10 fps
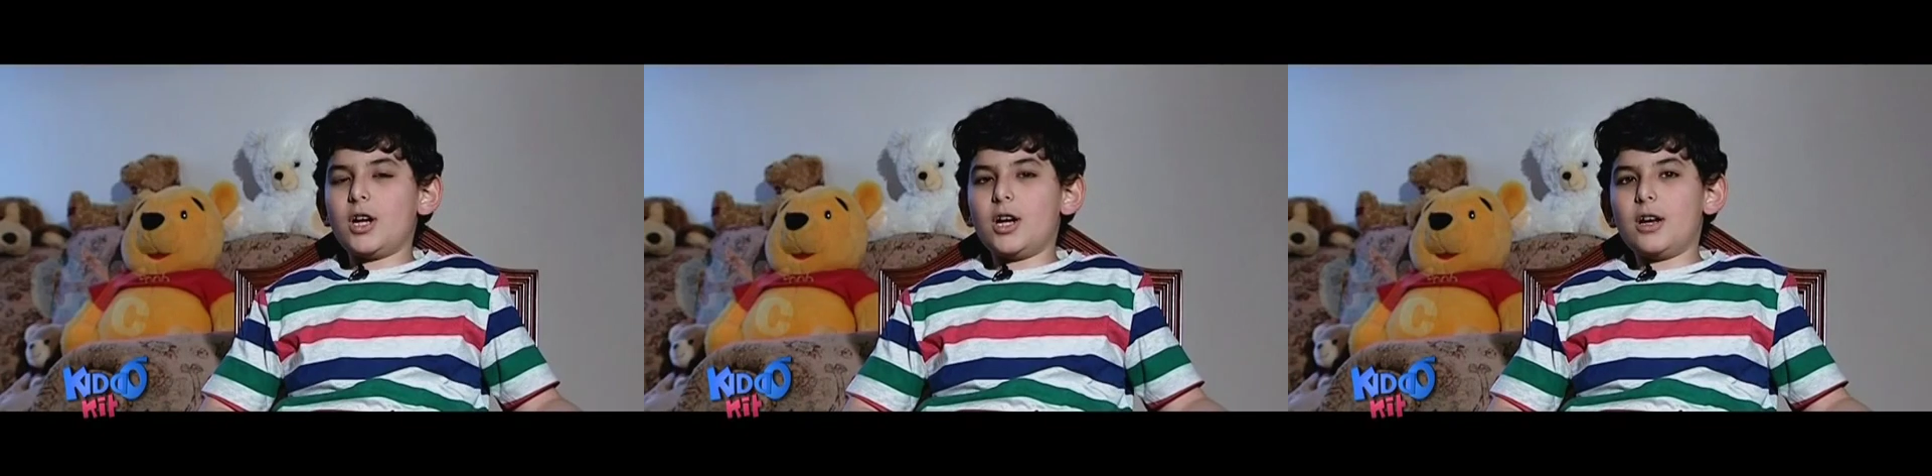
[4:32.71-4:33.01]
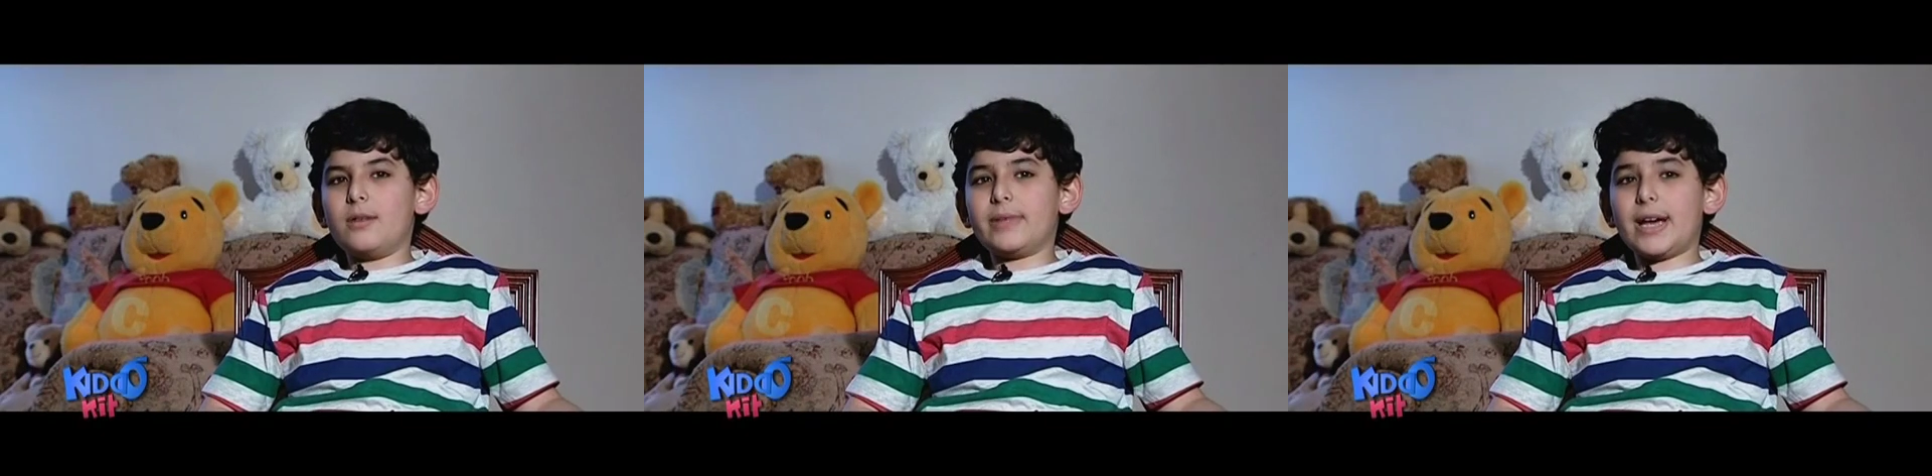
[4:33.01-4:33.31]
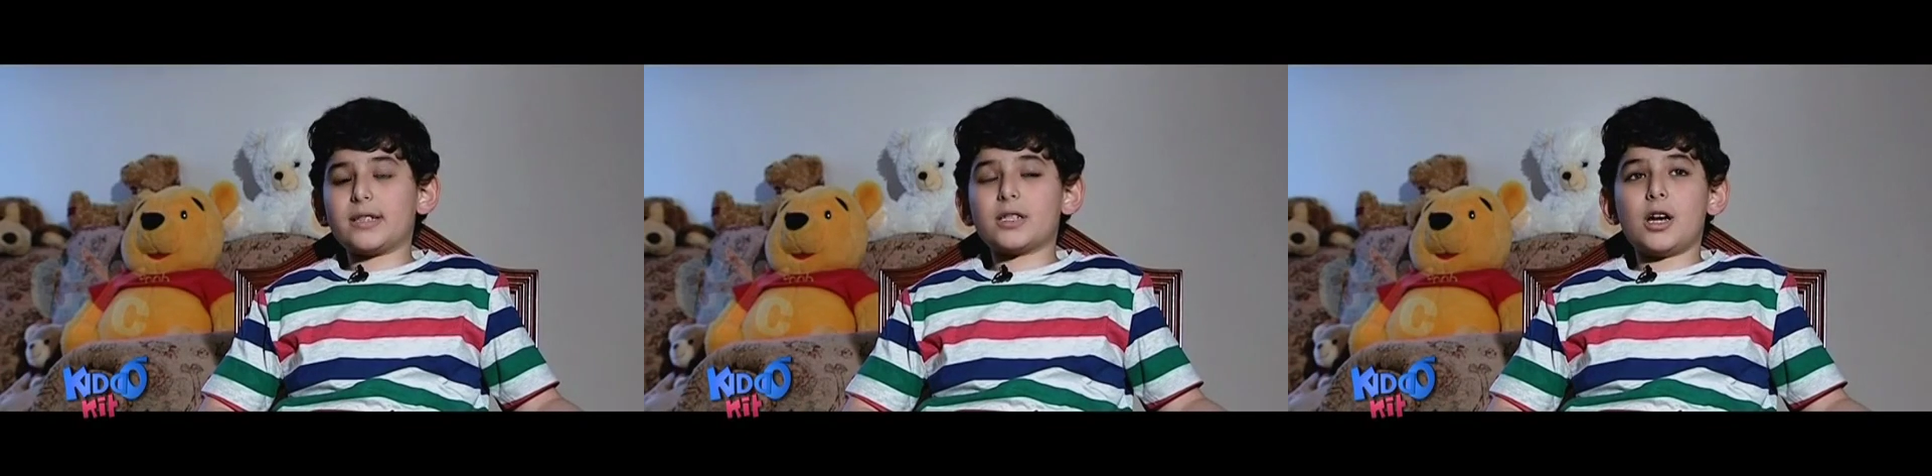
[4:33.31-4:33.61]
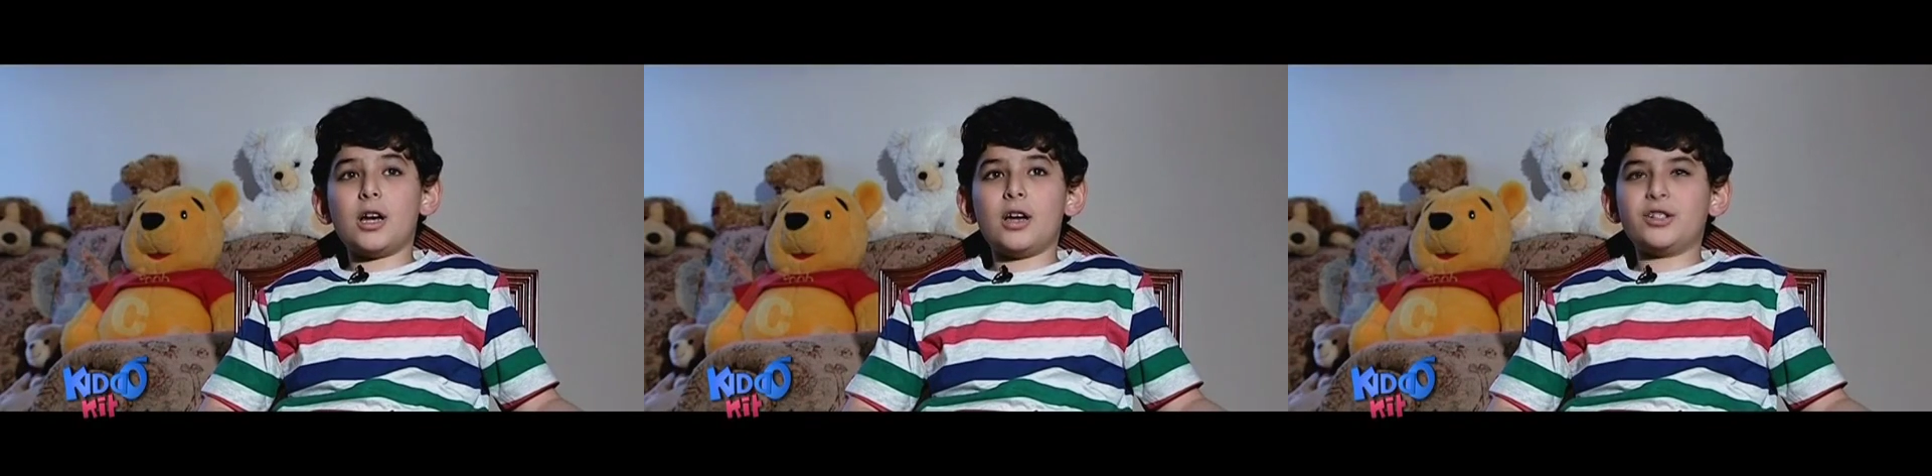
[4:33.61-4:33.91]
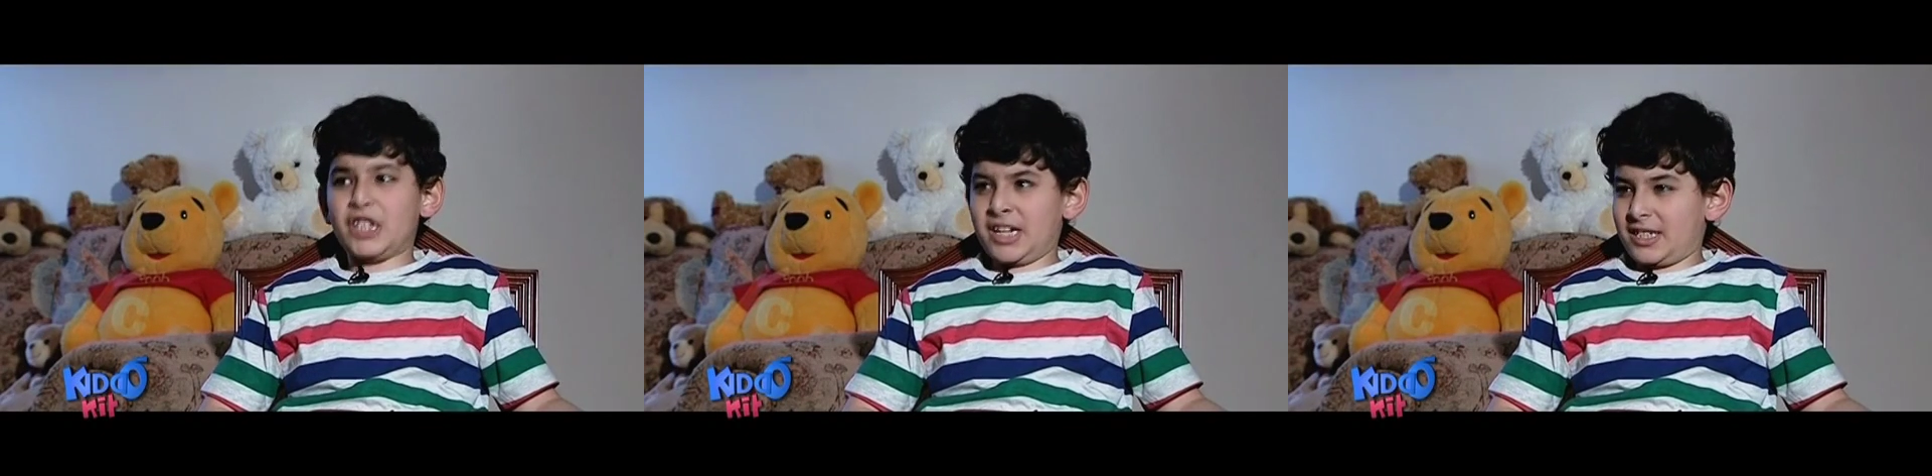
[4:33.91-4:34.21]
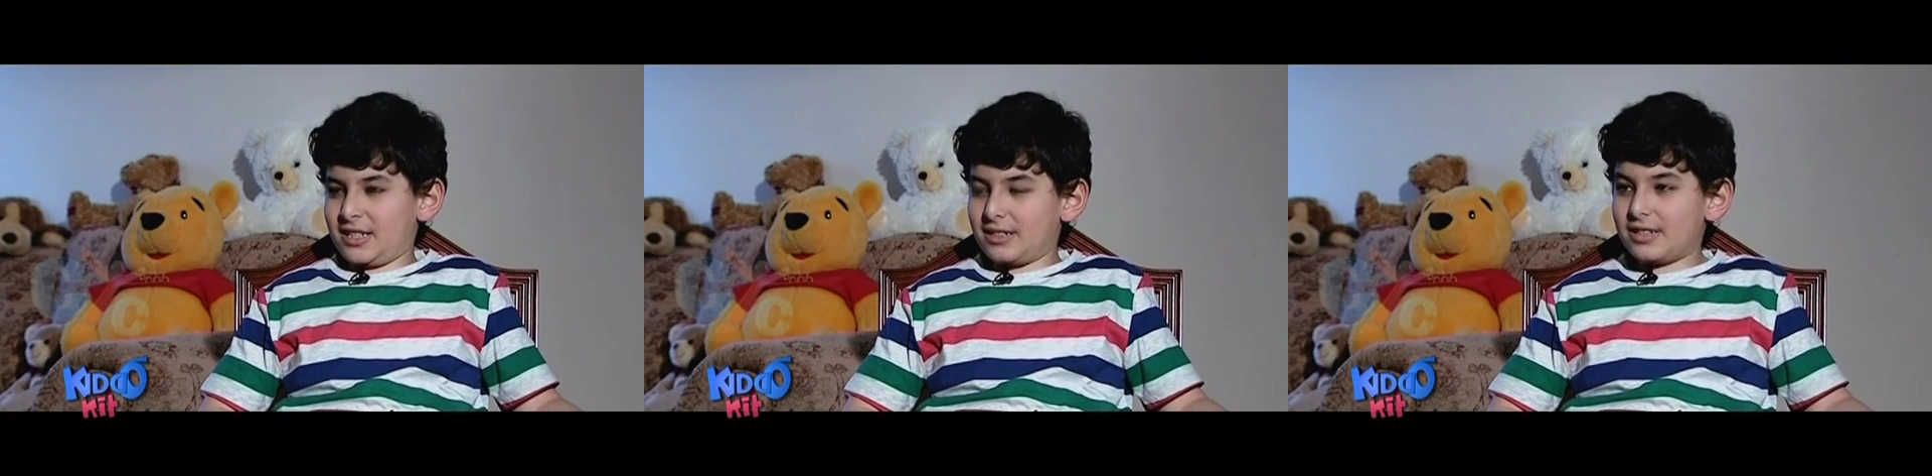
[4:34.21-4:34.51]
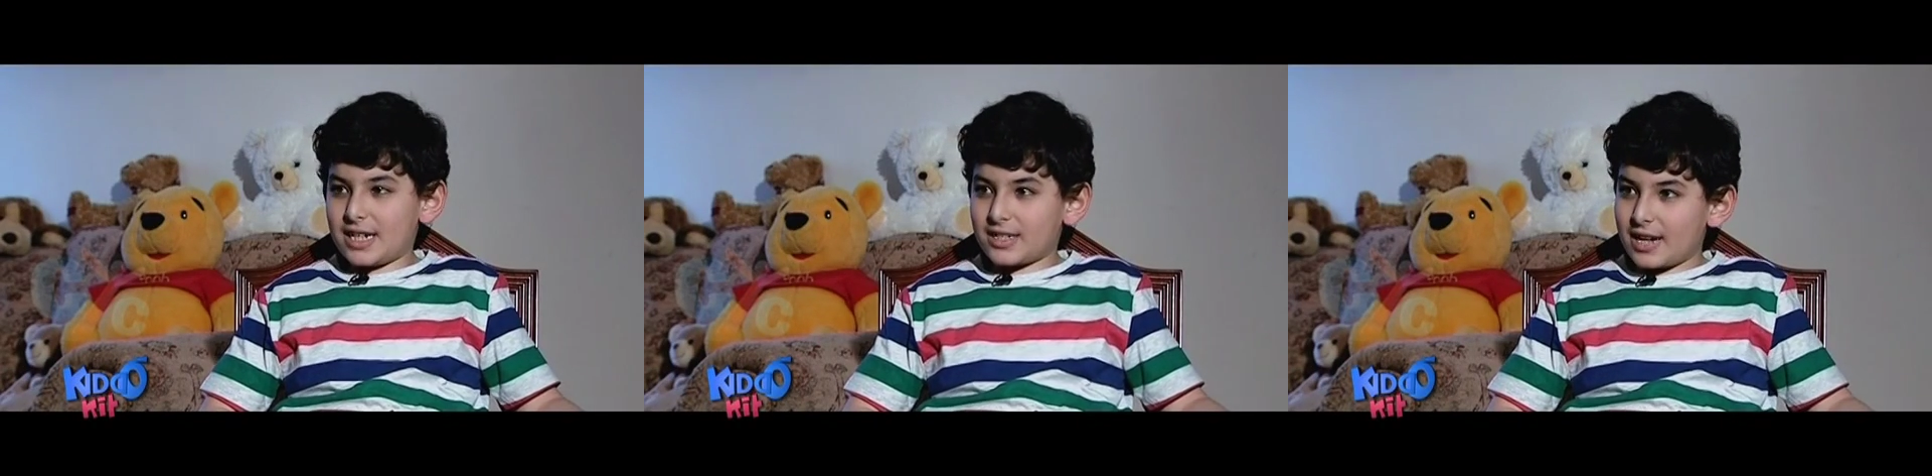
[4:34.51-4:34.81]
Um, yes, uh, Janice,
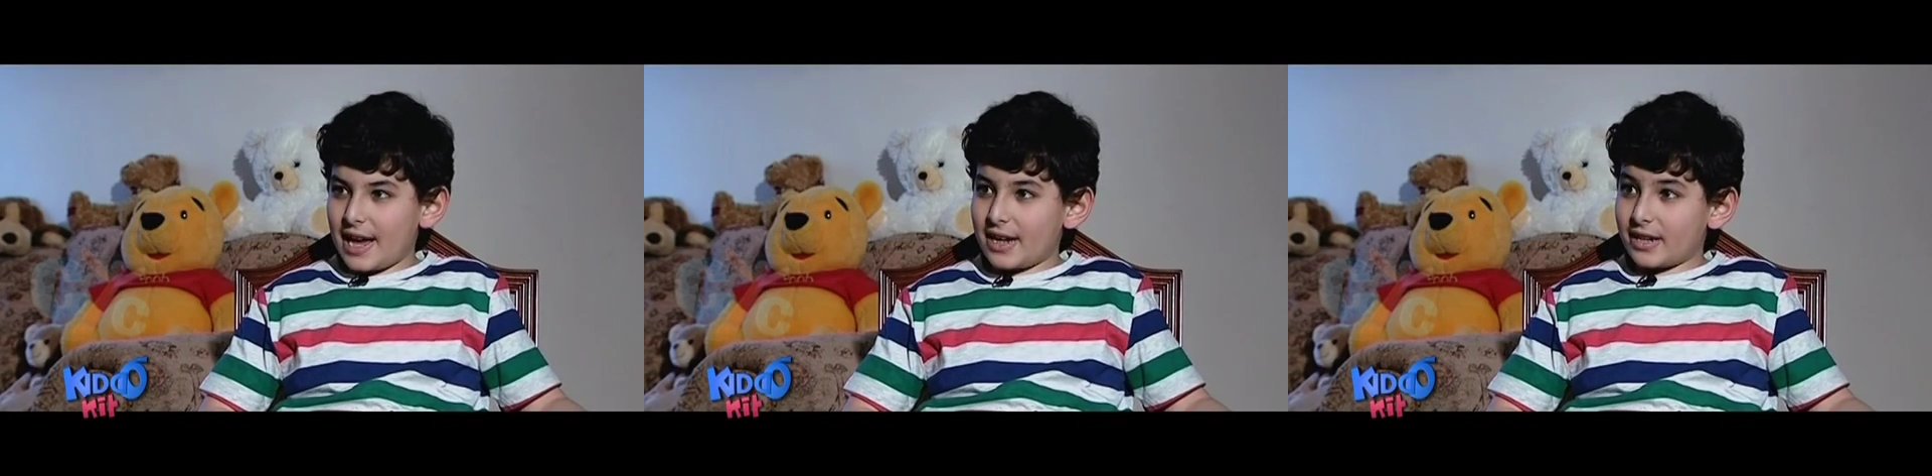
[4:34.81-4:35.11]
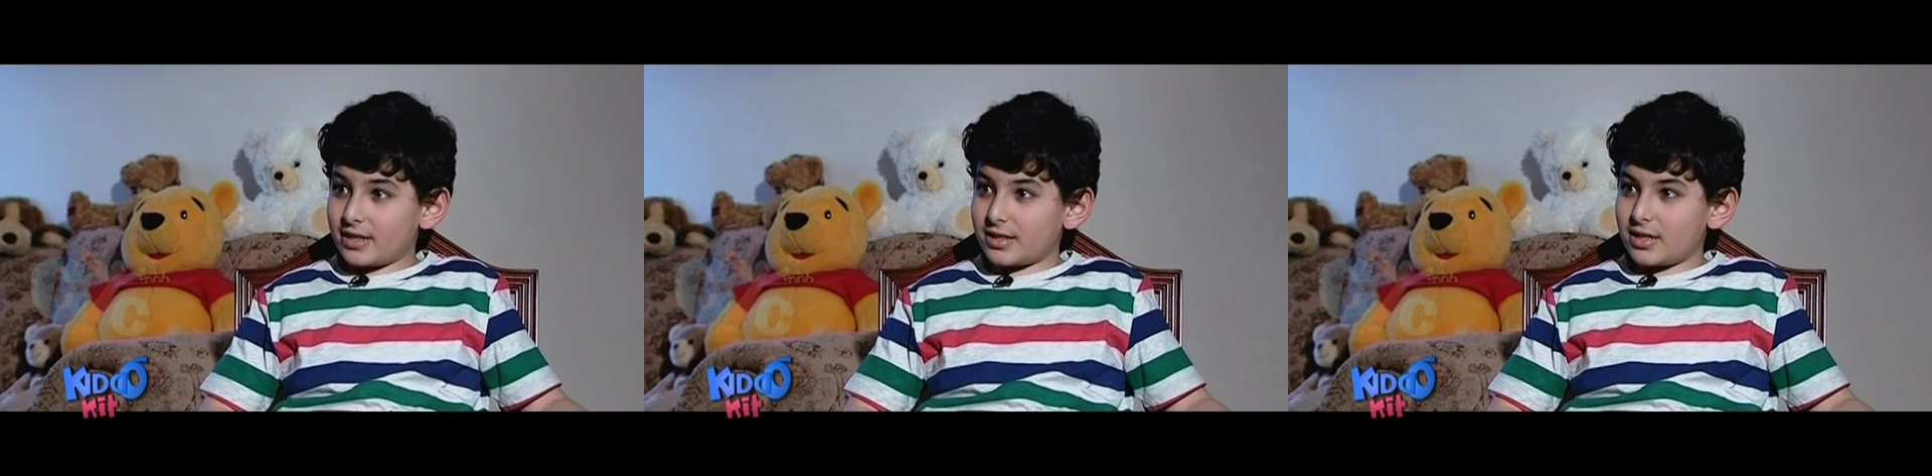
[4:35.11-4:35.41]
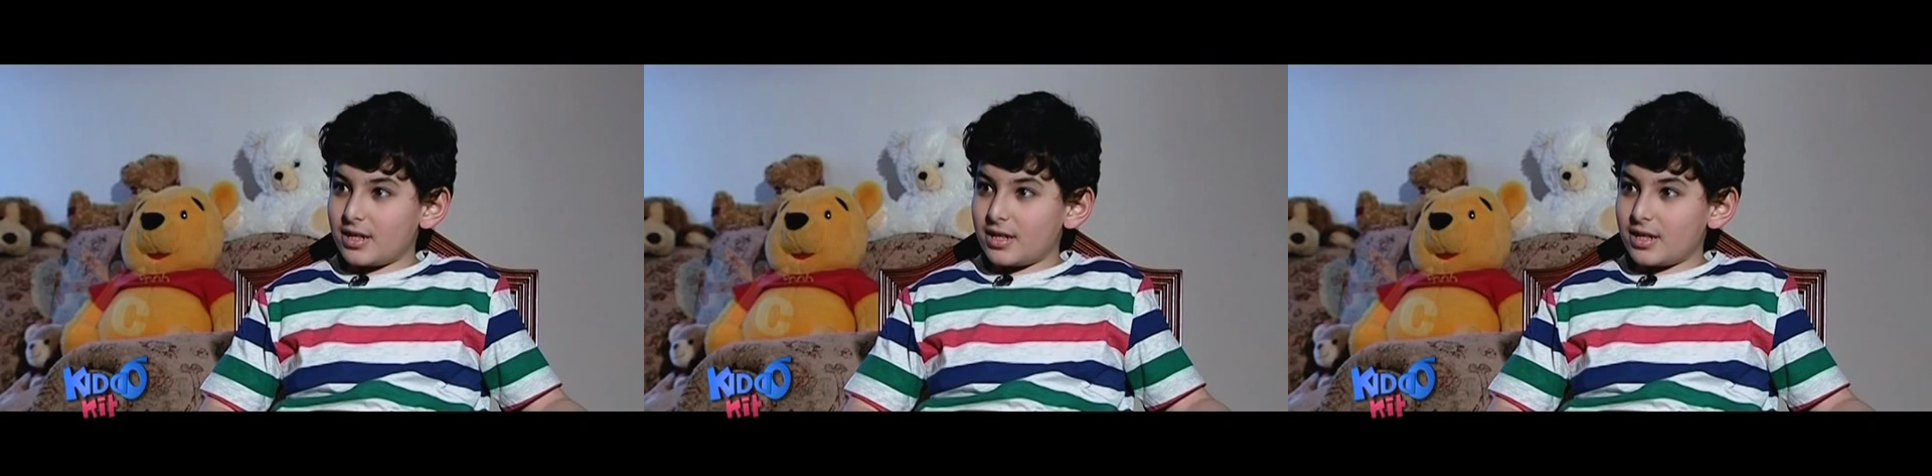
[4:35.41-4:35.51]
Jessica Ennis.